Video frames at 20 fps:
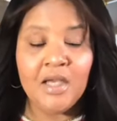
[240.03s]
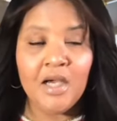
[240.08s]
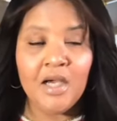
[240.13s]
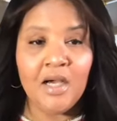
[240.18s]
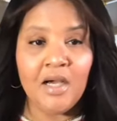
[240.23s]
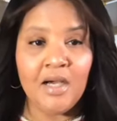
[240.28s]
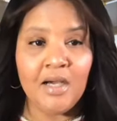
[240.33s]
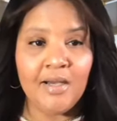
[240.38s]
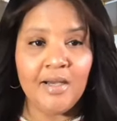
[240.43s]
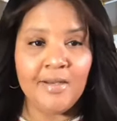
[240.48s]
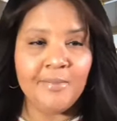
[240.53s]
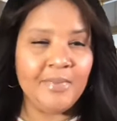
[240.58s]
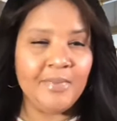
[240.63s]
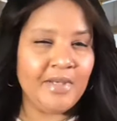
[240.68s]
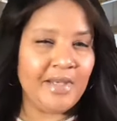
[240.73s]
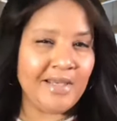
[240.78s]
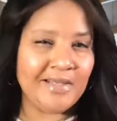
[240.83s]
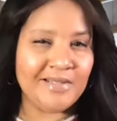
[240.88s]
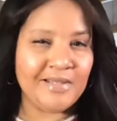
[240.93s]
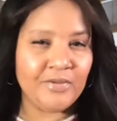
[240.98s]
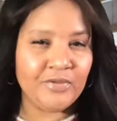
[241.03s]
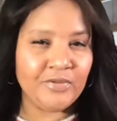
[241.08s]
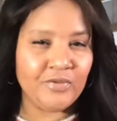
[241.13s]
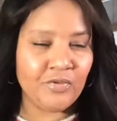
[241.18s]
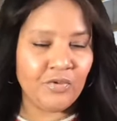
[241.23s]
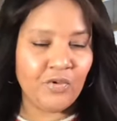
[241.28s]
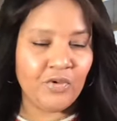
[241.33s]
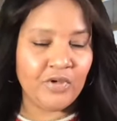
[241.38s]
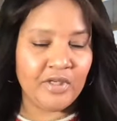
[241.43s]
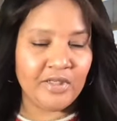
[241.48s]
Um, but as I was
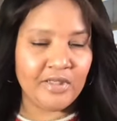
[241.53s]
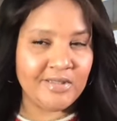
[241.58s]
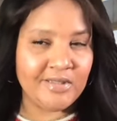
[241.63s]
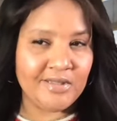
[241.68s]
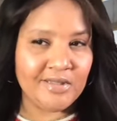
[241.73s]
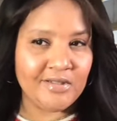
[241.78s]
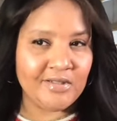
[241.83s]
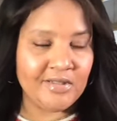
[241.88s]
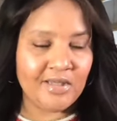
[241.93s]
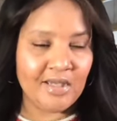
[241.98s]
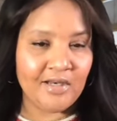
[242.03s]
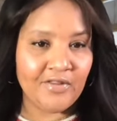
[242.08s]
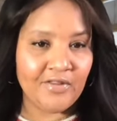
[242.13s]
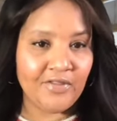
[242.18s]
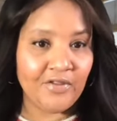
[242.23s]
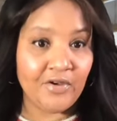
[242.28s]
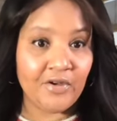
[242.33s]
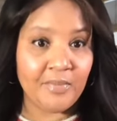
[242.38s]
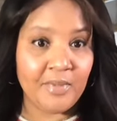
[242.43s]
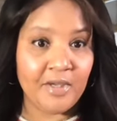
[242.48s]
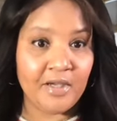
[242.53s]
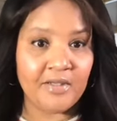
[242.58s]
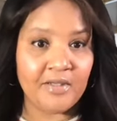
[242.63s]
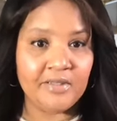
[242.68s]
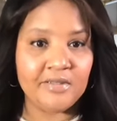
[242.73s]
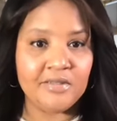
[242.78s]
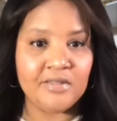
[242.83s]
recording this, I just kind of thought about it.